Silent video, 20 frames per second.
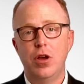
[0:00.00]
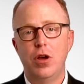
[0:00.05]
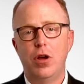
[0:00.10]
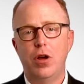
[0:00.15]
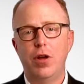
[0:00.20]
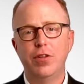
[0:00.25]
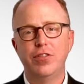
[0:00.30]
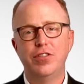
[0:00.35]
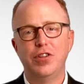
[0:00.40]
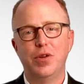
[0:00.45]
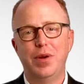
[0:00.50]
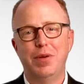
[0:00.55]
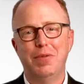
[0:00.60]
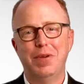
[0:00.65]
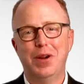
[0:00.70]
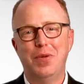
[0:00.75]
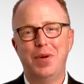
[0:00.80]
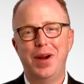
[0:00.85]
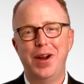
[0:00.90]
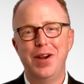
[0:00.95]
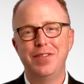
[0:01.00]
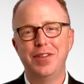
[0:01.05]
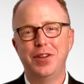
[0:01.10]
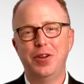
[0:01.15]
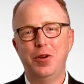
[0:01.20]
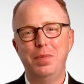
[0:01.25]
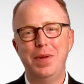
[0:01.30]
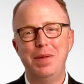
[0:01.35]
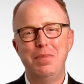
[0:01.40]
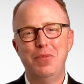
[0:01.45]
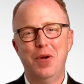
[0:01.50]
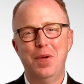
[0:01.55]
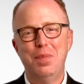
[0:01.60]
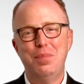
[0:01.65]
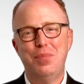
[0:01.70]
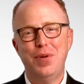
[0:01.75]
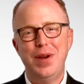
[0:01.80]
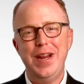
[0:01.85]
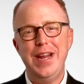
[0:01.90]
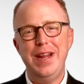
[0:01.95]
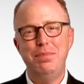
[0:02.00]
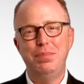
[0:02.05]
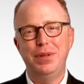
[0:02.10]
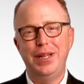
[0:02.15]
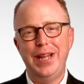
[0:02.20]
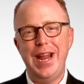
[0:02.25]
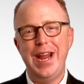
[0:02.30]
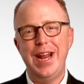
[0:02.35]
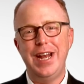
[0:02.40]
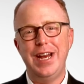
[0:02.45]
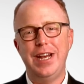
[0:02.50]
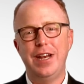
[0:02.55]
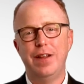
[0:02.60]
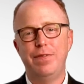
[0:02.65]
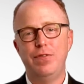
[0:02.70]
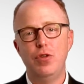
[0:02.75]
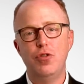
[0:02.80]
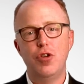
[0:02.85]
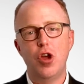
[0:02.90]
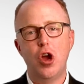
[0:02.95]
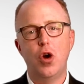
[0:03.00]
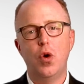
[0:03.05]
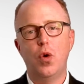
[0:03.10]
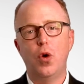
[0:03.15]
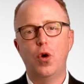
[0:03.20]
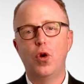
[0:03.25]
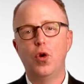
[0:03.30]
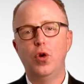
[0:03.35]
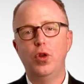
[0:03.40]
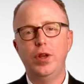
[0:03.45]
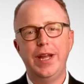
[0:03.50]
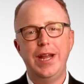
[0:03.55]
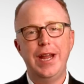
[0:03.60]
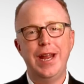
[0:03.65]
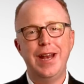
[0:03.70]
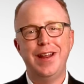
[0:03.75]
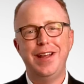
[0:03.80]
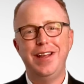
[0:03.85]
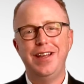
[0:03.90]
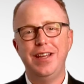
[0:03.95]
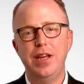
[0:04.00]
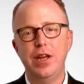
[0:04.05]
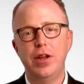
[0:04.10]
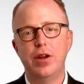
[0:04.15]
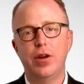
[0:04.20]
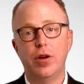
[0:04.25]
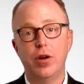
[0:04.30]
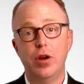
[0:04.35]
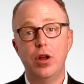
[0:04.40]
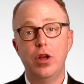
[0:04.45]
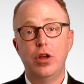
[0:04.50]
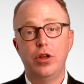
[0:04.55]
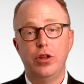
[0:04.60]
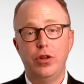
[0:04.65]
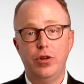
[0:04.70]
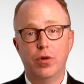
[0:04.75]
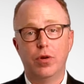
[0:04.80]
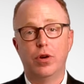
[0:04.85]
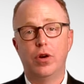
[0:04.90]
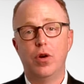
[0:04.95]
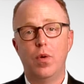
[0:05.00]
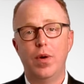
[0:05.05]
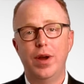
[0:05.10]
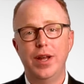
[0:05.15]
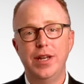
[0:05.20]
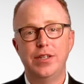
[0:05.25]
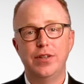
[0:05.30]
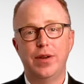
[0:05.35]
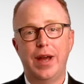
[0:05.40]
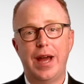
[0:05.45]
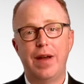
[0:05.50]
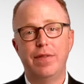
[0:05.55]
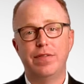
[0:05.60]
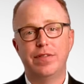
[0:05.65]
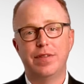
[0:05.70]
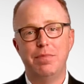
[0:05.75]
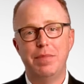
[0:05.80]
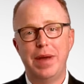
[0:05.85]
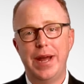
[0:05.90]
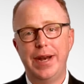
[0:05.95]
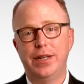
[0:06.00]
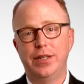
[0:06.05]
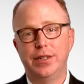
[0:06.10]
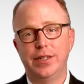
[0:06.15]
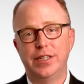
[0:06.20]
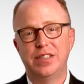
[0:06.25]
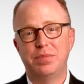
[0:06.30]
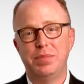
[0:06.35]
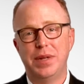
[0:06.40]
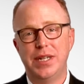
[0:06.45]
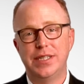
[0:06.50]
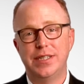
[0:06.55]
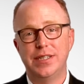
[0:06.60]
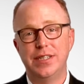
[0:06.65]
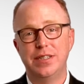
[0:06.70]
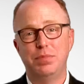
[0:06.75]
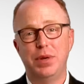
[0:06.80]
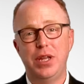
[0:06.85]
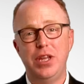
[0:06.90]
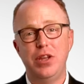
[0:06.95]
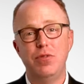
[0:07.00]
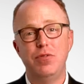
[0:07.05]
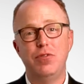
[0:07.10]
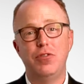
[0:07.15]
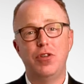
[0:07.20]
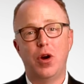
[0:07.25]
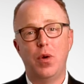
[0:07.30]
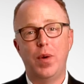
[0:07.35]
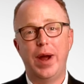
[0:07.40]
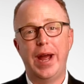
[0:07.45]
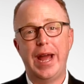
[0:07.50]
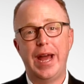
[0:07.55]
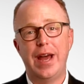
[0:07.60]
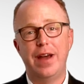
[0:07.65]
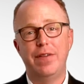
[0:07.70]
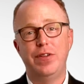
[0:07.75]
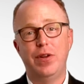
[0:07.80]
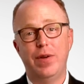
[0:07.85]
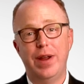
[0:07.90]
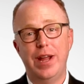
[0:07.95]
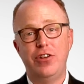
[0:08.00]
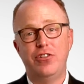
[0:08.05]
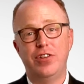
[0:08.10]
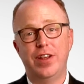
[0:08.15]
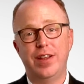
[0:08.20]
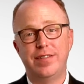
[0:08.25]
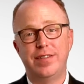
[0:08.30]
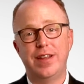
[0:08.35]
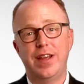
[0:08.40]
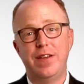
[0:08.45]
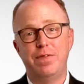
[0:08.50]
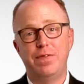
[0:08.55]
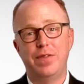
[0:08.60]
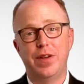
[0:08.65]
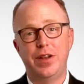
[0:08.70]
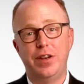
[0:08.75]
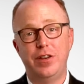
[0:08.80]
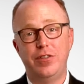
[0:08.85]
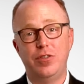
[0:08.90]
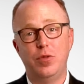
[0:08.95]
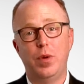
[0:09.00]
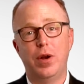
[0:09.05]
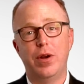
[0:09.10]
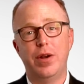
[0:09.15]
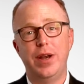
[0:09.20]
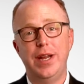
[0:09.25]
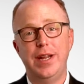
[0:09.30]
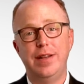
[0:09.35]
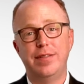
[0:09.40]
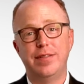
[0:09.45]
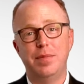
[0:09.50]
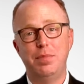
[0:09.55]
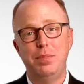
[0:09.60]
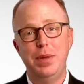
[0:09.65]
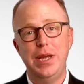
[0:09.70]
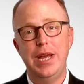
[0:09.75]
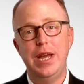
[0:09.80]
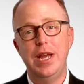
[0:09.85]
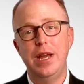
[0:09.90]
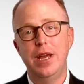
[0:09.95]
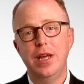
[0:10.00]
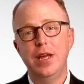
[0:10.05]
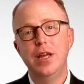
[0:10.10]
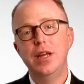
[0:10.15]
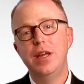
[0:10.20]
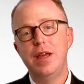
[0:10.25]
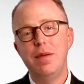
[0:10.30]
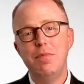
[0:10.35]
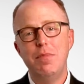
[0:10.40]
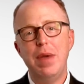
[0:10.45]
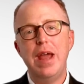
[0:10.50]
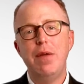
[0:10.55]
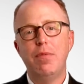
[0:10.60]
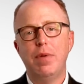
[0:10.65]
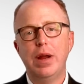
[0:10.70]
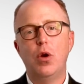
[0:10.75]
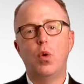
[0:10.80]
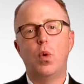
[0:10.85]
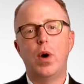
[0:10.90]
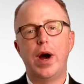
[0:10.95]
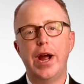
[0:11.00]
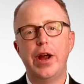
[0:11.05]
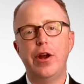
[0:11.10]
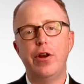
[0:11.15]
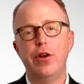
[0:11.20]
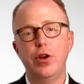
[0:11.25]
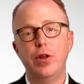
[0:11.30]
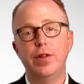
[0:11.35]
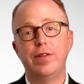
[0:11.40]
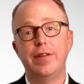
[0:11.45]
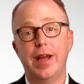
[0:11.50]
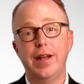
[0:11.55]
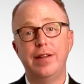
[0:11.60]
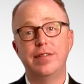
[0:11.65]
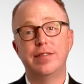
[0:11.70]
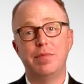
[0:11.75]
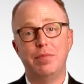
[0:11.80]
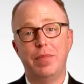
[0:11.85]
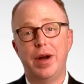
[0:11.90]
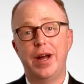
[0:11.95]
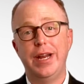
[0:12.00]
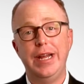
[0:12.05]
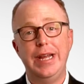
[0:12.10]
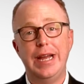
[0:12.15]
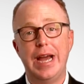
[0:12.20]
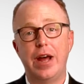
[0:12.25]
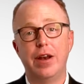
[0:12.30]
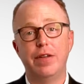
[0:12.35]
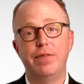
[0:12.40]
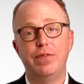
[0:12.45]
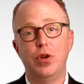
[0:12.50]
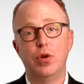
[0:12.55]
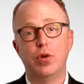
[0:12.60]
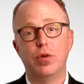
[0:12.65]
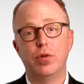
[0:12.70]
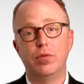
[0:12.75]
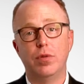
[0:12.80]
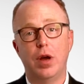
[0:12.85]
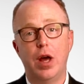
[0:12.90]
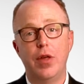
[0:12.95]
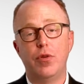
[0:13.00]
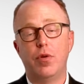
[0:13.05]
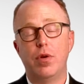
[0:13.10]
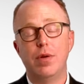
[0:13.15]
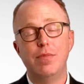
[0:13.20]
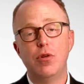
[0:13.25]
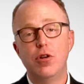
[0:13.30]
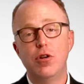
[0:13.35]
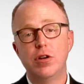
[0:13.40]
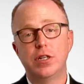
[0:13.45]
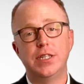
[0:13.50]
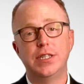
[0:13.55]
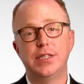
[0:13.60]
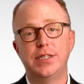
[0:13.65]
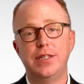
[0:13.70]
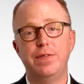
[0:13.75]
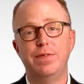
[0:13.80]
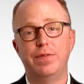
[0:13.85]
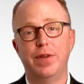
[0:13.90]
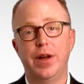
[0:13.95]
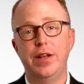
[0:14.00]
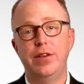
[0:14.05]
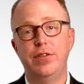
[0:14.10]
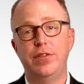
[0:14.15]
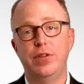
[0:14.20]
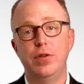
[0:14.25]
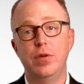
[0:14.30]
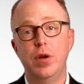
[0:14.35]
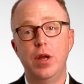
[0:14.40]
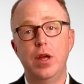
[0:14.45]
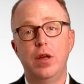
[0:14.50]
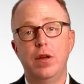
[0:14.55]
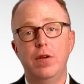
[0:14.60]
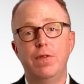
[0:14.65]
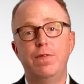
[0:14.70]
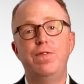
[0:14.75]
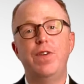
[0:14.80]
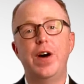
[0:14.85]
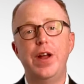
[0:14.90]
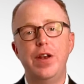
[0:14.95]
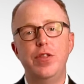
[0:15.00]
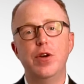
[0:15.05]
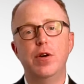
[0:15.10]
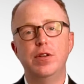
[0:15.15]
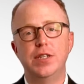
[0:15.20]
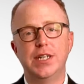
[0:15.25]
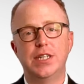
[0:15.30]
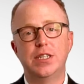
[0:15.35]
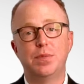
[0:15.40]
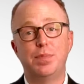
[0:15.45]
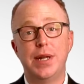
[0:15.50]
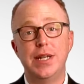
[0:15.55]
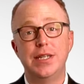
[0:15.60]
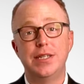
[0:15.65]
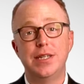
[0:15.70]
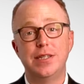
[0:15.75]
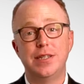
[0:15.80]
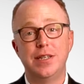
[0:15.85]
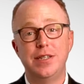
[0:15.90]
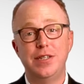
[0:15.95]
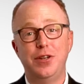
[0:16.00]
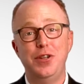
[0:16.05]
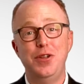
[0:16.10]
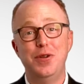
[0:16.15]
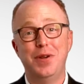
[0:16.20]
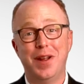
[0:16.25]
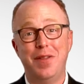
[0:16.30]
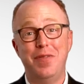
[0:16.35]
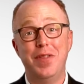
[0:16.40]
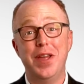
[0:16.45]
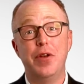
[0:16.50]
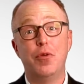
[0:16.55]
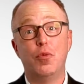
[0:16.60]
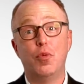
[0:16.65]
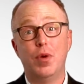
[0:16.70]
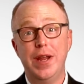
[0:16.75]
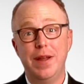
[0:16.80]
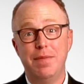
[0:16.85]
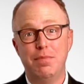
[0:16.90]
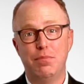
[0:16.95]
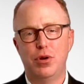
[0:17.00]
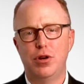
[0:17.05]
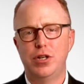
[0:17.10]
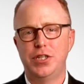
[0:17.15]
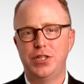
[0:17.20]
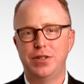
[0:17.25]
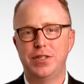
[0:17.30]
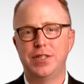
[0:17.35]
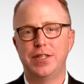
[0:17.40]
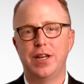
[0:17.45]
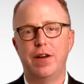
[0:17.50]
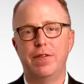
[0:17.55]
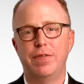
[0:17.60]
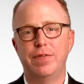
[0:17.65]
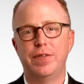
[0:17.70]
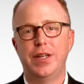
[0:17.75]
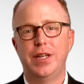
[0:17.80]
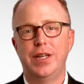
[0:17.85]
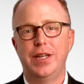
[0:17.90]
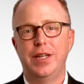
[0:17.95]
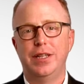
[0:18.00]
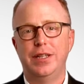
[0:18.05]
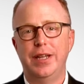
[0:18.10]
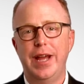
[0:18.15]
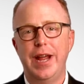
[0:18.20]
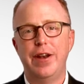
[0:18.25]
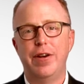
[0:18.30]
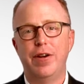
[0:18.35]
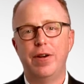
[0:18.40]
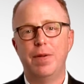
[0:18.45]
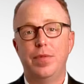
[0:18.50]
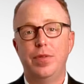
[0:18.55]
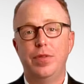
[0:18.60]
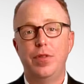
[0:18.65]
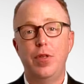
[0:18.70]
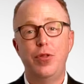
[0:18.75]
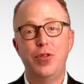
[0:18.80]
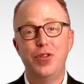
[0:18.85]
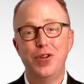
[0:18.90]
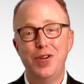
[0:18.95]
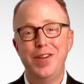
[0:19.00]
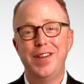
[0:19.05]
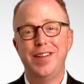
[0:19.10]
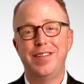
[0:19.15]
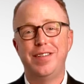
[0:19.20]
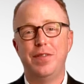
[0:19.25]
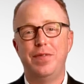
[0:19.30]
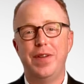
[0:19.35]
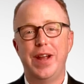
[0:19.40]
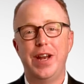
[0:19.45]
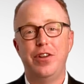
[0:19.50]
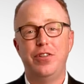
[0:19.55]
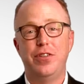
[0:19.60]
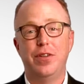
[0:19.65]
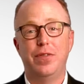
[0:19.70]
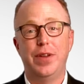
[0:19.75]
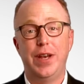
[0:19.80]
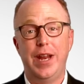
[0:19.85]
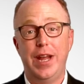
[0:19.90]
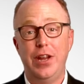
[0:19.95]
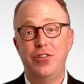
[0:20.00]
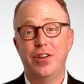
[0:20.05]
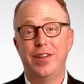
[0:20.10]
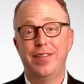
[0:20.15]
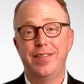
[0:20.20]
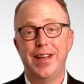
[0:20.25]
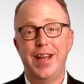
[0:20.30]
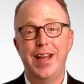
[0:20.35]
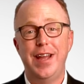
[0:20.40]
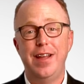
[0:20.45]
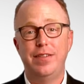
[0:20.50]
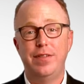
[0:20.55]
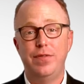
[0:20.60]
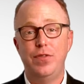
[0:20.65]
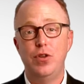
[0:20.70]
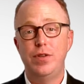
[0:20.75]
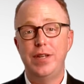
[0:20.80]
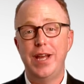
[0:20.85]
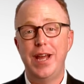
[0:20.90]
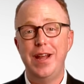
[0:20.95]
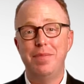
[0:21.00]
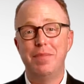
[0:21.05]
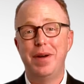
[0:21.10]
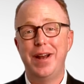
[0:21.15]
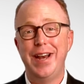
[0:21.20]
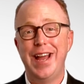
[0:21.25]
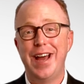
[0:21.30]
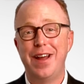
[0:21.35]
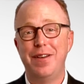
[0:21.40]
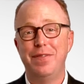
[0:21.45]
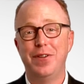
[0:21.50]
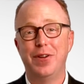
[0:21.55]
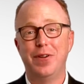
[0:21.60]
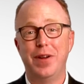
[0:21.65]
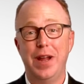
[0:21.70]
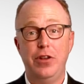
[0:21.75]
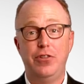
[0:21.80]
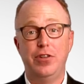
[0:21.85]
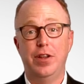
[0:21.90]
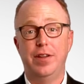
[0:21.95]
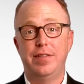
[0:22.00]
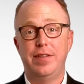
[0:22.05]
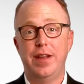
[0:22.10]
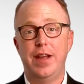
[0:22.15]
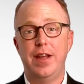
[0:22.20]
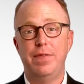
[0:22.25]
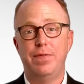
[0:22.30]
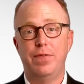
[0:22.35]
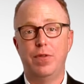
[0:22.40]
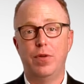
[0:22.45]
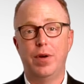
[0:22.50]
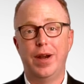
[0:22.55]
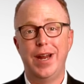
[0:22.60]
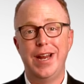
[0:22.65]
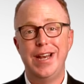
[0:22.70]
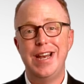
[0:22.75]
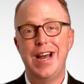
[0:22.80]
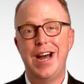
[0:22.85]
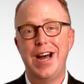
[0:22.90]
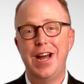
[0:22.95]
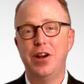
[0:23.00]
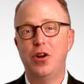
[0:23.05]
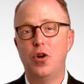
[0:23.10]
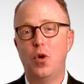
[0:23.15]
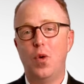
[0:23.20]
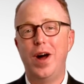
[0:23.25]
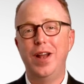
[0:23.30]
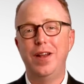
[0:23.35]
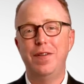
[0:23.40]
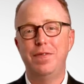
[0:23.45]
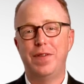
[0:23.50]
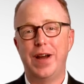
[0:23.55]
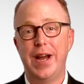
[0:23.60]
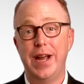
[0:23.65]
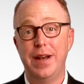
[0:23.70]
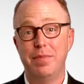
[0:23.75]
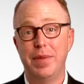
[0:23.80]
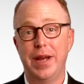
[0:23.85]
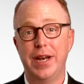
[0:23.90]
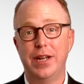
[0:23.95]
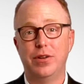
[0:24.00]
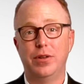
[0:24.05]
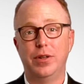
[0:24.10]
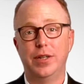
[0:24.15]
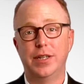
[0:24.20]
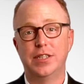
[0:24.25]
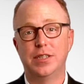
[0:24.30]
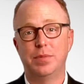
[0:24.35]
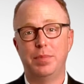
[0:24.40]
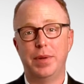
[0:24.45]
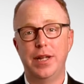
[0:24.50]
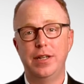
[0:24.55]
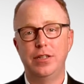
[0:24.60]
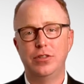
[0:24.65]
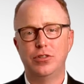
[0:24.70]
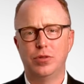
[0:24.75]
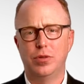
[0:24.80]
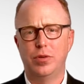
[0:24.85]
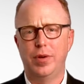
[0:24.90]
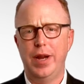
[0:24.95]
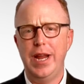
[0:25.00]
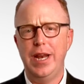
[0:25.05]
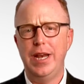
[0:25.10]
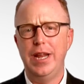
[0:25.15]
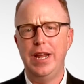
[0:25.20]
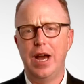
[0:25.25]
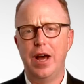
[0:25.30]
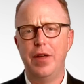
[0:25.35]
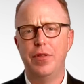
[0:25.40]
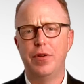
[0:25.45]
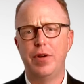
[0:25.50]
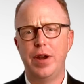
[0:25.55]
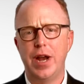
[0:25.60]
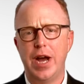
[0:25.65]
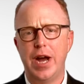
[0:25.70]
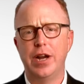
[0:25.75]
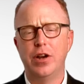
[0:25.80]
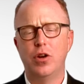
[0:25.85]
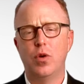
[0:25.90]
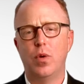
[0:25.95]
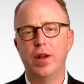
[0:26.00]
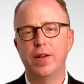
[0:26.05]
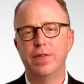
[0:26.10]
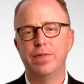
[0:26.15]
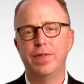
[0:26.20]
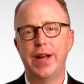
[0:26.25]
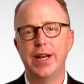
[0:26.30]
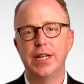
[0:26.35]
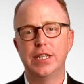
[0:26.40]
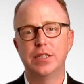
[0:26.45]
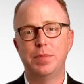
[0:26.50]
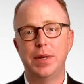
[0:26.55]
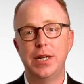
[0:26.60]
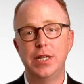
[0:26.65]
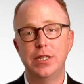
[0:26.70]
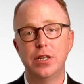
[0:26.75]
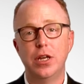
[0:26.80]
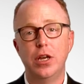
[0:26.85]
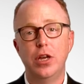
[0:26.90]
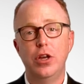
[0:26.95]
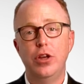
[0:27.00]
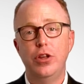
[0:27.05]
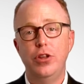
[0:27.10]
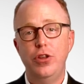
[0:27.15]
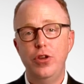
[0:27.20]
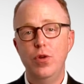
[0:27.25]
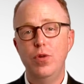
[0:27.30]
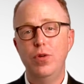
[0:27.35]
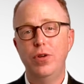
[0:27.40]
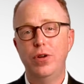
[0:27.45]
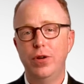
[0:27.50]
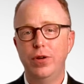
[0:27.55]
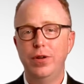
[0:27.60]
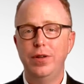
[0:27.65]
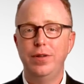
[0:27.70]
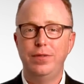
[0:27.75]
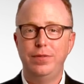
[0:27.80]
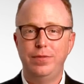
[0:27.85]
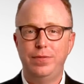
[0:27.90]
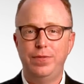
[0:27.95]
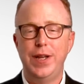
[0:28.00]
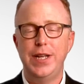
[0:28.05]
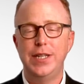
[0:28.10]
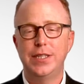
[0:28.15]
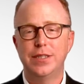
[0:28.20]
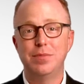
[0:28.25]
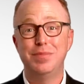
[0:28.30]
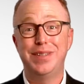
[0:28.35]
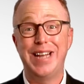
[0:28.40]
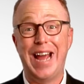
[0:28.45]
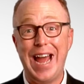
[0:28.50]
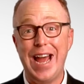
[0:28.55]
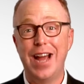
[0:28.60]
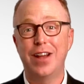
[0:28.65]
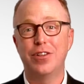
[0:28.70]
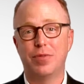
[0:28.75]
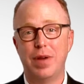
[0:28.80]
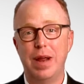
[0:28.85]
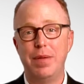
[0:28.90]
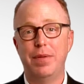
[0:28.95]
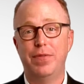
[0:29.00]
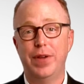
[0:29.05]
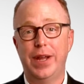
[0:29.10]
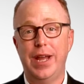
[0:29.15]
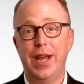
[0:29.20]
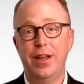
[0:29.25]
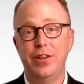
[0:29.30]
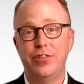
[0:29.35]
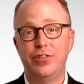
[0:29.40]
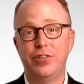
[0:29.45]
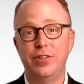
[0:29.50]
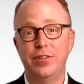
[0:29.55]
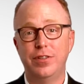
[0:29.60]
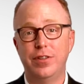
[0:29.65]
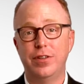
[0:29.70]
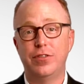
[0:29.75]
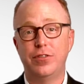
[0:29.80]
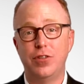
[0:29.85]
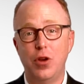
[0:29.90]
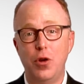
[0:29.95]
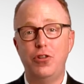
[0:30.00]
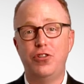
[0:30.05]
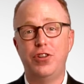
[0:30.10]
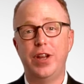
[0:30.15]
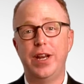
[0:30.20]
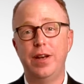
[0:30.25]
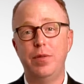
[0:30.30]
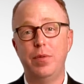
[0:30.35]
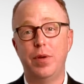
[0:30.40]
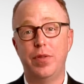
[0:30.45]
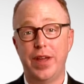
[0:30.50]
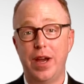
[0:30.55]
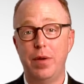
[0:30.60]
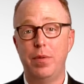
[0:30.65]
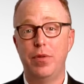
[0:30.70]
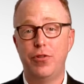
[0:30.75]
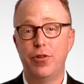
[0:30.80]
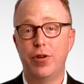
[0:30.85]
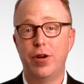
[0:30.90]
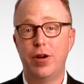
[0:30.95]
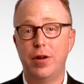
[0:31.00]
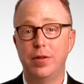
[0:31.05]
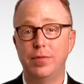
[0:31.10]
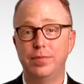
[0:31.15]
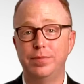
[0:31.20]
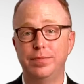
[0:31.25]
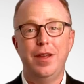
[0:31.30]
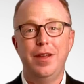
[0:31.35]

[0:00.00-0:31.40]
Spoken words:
Also, it requires a little bit more pre-planning. If you know early in a year you're going to have some medical expenses, but you don't have your HSA funded to where it needs to be, it may require you to take some money out of your other emergency fund to fund those expenses until you can then reimburse yourself later. The third disadvantage of an HSA is if you take money out of your HSA for a non-qualified medical expense or any other non-qualified expense, you could face some tax ramifications associated with that withdrawal.